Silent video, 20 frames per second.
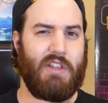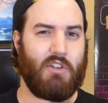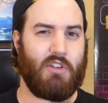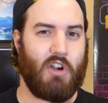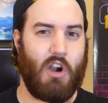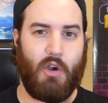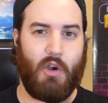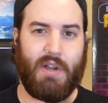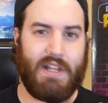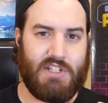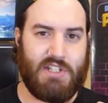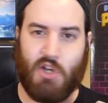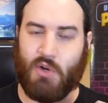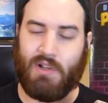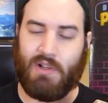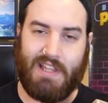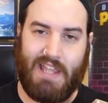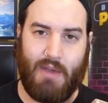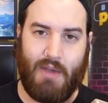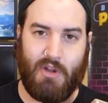either already
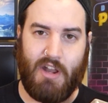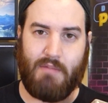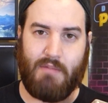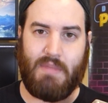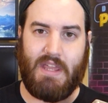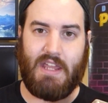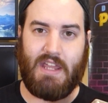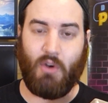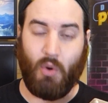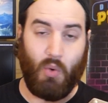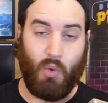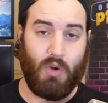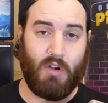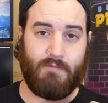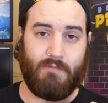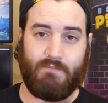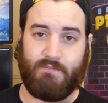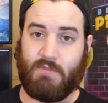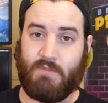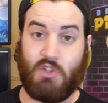totally get what I mean
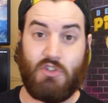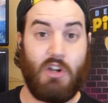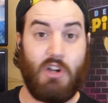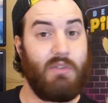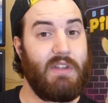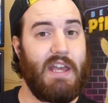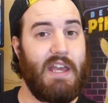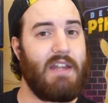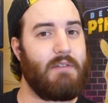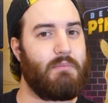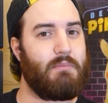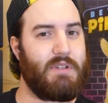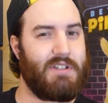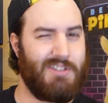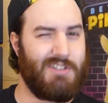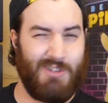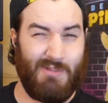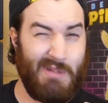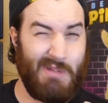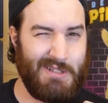or you don't yet,
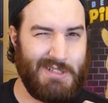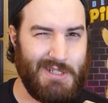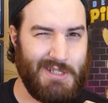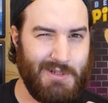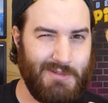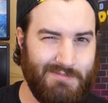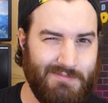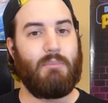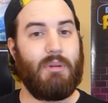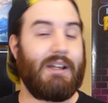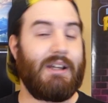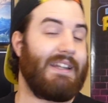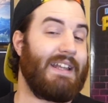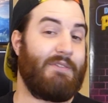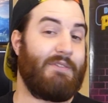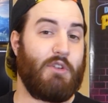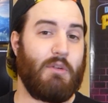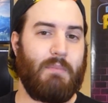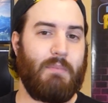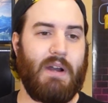but you're about to. But
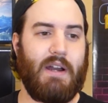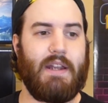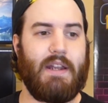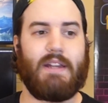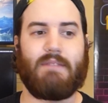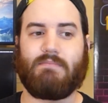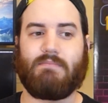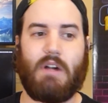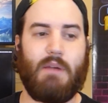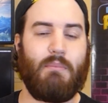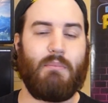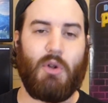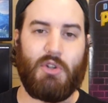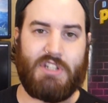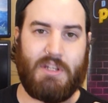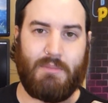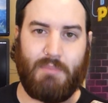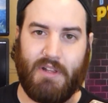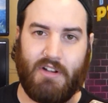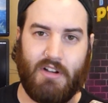if you're buying a
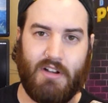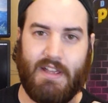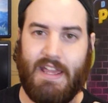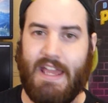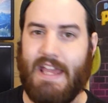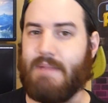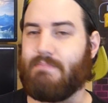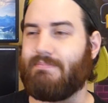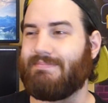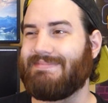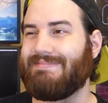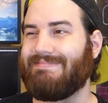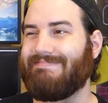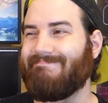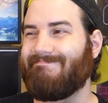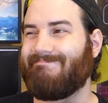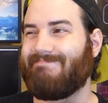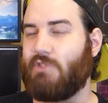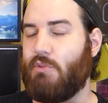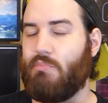multiplayer game,
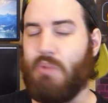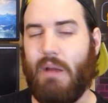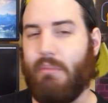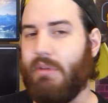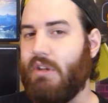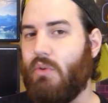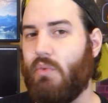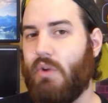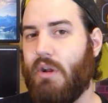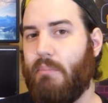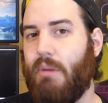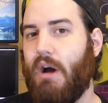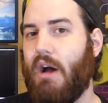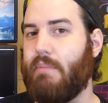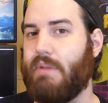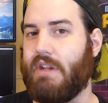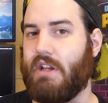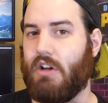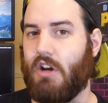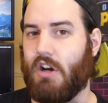you probably don't want to
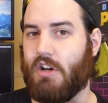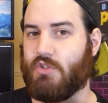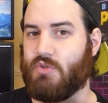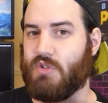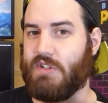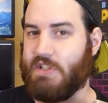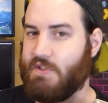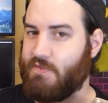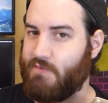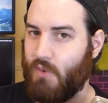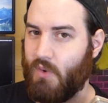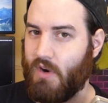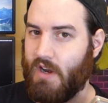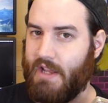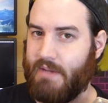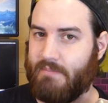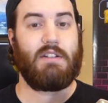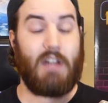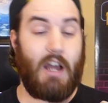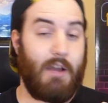pop in a cartridge for
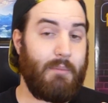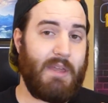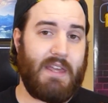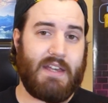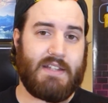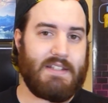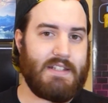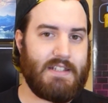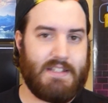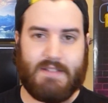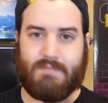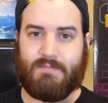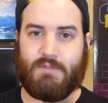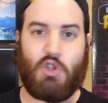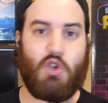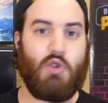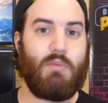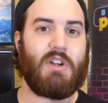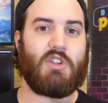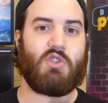it. Not because it's
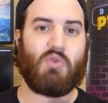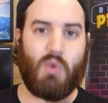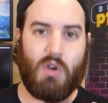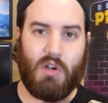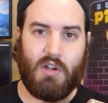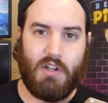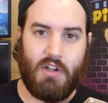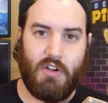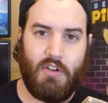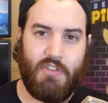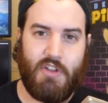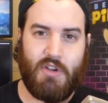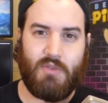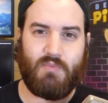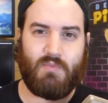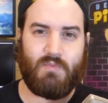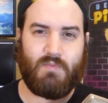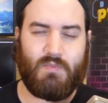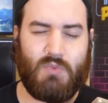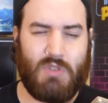too much work,
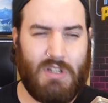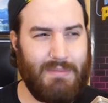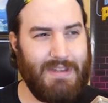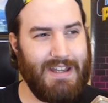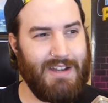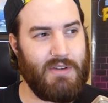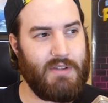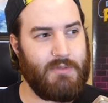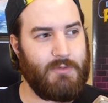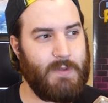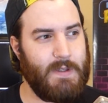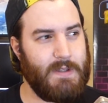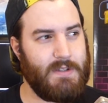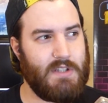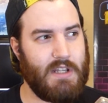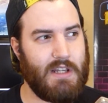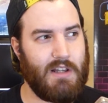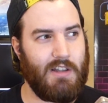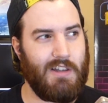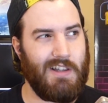although somehow it feels
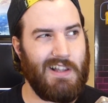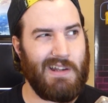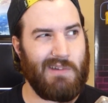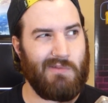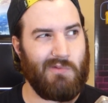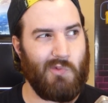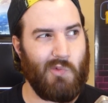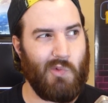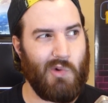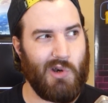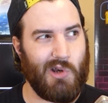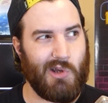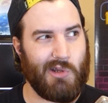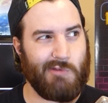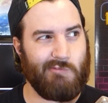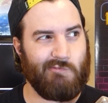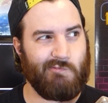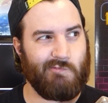like a lot of work,